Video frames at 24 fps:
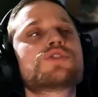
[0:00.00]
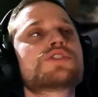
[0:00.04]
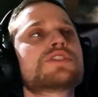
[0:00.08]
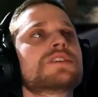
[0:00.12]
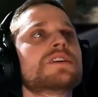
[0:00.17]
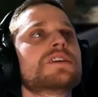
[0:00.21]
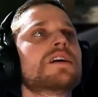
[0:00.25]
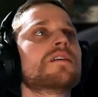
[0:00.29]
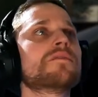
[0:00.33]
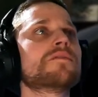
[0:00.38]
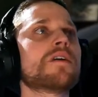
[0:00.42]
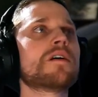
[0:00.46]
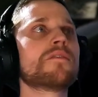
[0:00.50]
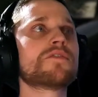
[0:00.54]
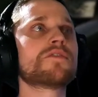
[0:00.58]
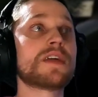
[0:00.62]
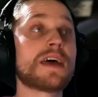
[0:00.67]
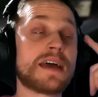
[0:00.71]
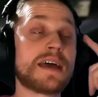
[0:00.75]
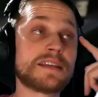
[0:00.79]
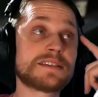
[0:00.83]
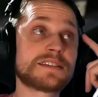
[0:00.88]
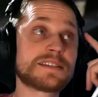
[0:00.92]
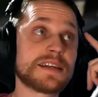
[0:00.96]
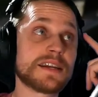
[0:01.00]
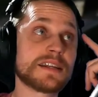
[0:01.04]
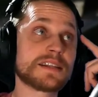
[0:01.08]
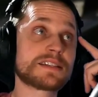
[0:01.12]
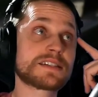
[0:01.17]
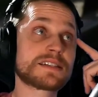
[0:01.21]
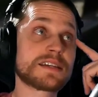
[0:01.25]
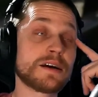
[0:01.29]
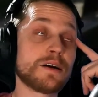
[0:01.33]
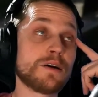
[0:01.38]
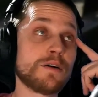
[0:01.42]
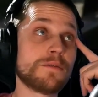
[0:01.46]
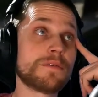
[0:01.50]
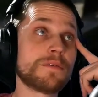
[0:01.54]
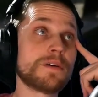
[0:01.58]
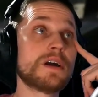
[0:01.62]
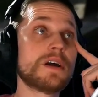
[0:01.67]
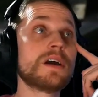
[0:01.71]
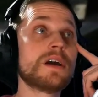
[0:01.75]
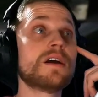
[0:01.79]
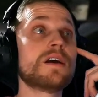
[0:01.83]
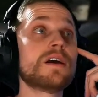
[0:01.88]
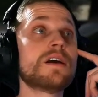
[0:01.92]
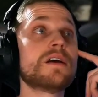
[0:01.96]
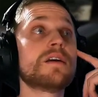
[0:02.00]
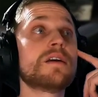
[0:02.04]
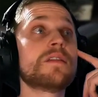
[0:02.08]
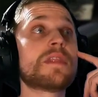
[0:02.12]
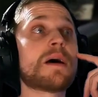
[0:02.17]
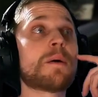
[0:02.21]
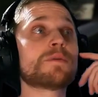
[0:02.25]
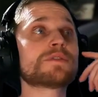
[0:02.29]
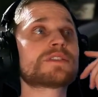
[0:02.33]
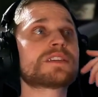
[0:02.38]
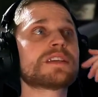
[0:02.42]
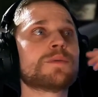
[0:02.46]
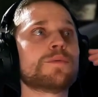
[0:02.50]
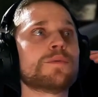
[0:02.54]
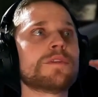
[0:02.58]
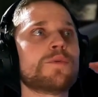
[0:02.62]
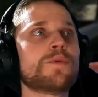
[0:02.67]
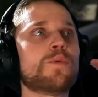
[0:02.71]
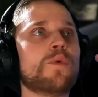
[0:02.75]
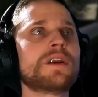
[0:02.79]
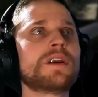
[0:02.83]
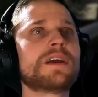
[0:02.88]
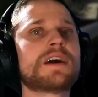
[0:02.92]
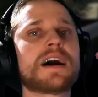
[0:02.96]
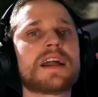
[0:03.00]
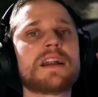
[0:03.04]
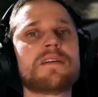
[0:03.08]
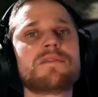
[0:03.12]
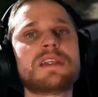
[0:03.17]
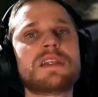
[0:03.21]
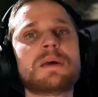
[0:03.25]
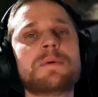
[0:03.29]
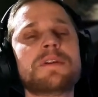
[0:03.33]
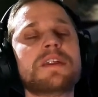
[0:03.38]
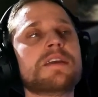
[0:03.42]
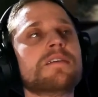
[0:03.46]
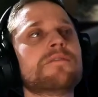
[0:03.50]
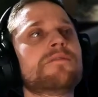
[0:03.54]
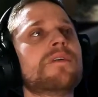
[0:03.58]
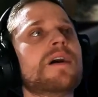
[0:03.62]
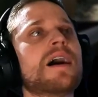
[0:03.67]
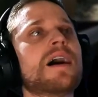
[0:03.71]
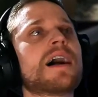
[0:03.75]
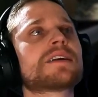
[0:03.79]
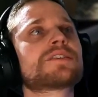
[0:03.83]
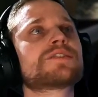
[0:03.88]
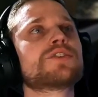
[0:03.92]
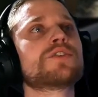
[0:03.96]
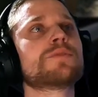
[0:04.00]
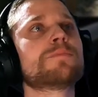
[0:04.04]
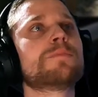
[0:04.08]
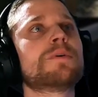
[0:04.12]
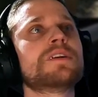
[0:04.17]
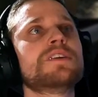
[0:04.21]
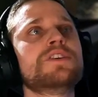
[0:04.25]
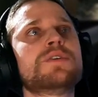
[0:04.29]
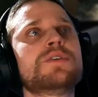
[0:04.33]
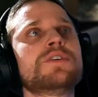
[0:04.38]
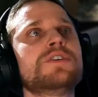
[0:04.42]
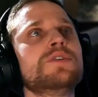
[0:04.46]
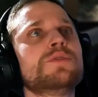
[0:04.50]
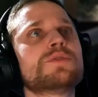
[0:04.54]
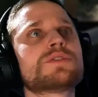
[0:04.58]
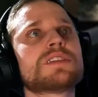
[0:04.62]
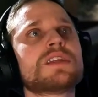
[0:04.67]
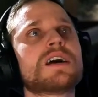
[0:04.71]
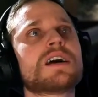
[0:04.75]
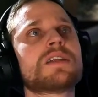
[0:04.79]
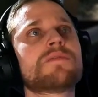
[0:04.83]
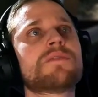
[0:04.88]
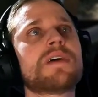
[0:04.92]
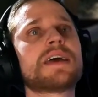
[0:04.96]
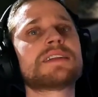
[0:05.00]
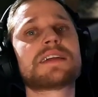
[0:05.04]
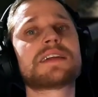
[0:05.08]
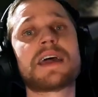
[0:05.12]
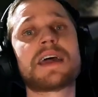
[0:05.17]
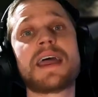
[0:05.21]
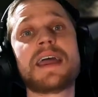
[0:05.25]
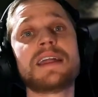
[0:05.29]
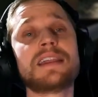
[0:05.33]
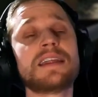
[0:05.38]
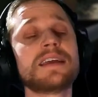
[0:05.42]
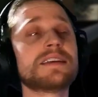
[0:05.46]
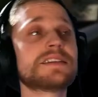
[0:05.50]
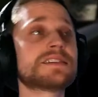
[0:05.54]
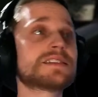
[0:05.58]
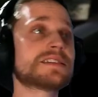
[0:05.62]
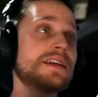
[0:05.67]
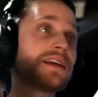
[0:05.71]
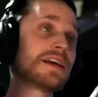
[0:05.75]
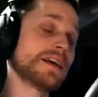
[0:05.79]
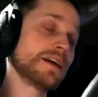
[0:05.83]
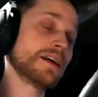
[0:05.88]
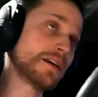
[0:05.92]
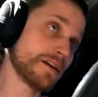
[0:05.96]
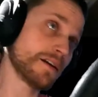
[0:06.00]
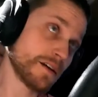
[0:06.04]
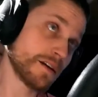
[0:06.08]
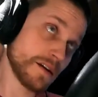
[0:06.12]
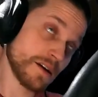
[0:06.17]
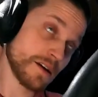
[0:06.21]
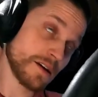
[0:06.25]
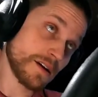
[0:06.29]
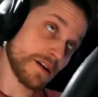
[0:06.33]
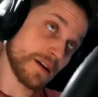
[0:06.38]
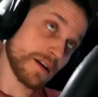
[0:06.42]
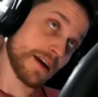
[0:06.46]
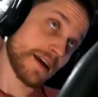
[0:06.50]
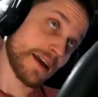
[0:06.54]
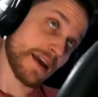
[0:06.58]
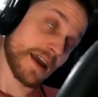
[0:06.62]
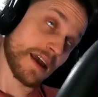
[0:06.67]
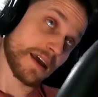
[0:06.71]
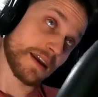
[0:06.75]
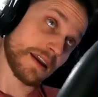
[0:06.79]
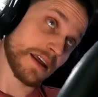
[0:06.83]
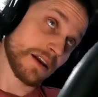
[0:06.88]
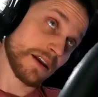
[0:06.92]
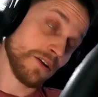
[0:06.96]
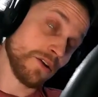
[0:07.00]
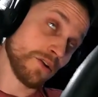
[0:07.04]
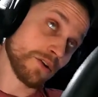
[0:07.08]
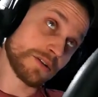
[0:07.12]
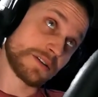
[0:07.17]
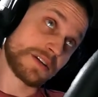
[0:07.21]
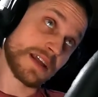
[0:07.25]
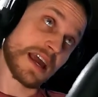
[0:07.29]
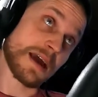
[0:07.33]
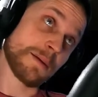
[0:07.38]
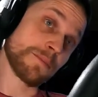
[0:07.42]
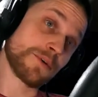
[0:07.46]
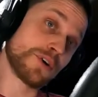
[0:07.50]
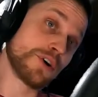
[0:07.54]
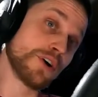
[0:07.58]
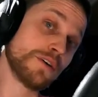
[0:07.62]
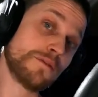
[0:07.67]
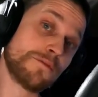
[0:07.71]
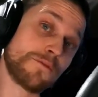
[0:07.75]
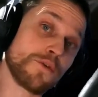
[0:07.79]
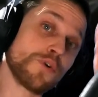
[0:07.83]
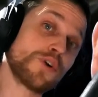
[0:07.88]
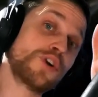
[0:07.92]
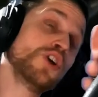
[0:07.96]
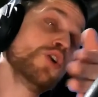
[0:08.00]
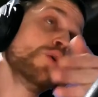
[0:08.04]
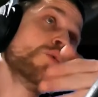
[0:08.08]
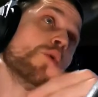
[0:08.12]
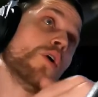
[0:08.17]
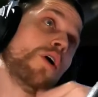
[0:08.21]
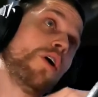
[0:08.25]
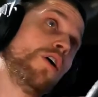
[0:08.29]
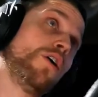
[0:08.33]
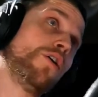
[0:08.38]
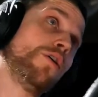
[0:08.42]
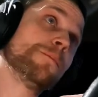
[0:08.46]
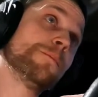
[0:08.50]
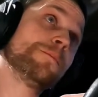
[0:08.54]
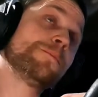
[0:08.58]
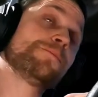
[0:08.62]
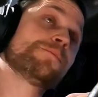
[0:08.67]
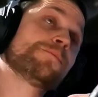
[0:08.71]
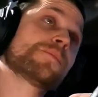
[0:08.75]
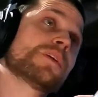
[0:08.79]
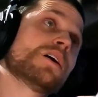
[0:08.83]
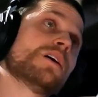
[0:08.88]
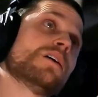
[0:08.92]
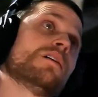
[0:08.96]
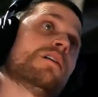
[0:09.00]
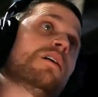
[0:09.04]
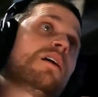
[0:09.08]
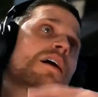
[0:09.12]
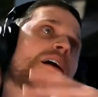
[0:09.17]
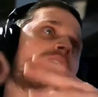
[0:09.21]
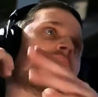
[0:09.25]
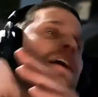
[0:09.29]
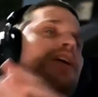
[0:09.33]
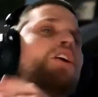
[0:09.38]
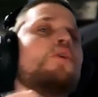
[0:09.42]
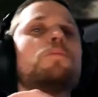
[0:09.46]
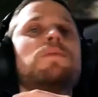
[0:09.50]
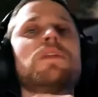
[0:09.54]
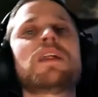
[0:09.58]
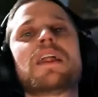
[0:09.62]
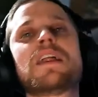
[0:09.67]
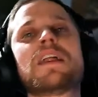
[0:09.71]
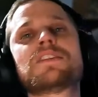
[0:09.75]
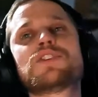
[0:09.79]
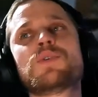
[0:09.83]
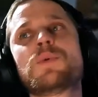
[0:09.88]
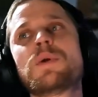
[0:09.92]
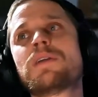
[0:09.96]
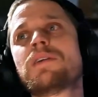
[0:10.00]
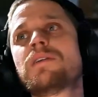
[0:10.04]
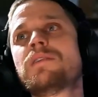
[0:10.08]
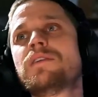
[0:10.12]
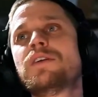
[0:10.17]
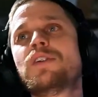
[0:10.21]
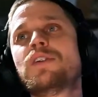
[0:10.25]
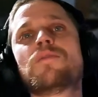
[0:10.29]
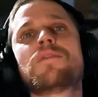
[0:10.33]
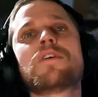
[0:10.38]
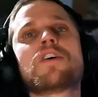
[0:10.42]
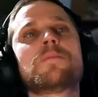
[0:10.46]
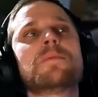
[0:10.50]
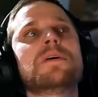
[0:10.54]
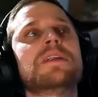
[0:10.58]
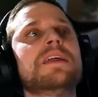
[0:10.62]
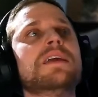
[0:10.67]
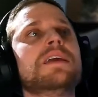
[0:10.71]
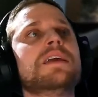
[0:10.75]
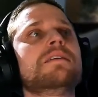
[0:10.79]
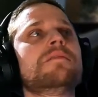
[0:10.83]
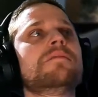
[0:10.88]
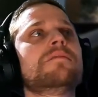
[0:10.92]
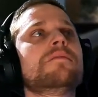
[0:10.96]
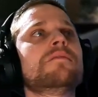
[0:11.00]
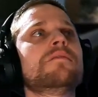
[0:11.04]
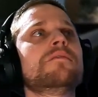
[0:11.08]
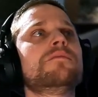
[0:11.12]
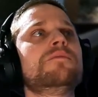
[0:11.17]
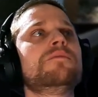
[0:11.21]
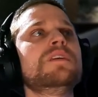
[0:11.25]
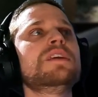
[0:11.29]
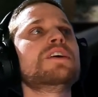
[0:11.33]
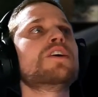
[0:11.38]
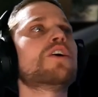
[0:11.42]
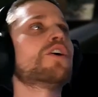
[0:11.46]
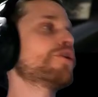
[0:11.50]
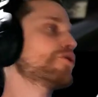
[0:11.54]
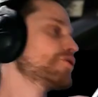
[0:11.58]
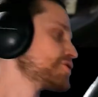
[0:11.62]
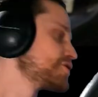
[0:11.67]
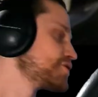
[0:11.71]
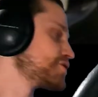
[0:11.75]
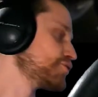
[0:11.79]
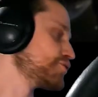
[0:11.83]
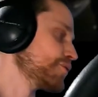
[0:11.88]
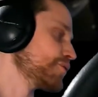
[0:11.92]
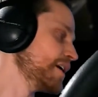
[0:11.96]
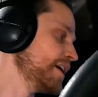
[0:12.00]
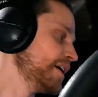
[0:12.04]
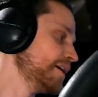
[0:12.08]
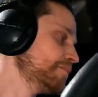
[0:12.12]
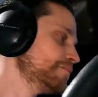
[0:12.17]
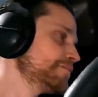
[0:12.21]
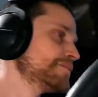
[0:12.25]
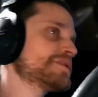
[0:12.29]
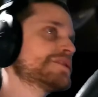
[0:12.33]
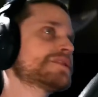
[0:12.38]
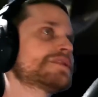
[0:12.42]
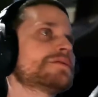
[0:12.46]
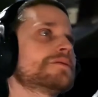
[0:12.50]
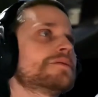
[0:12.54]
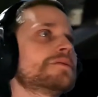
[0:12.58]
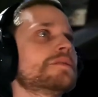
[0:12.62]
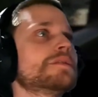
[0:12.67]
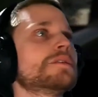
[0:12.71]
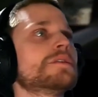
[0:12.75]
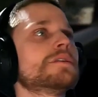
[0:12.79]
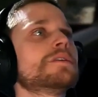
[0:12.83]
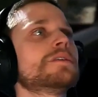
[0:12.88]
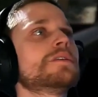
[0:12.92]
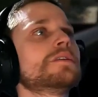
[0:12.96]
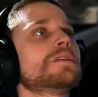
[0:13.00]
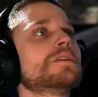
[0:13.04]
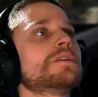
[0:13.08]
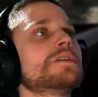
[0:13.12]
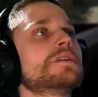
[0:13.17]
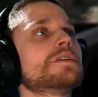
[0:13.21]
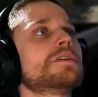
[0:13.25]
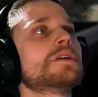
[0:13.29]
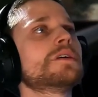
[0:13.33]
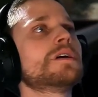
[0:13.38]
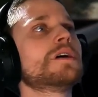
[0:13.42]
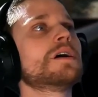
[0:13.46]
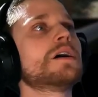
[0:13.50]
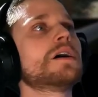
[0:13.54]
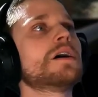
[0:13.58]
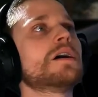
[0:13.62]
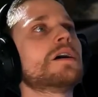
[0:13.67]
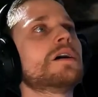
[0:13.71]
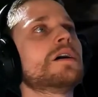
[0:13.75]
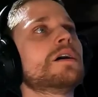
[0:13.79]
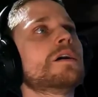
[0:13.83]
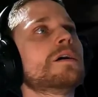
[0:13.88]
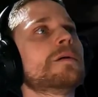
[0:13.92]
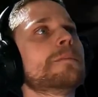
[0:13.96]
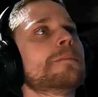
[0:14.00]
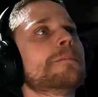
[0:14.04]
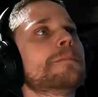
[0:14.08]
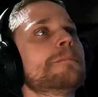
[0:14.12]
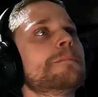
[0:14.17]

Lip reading: of the headset itself. That was the one kind of limiting factor, but you could use a lot of anti-aliasing, and it looked damn good for you all. I don't plan on doing, you know, very many VR streams. I've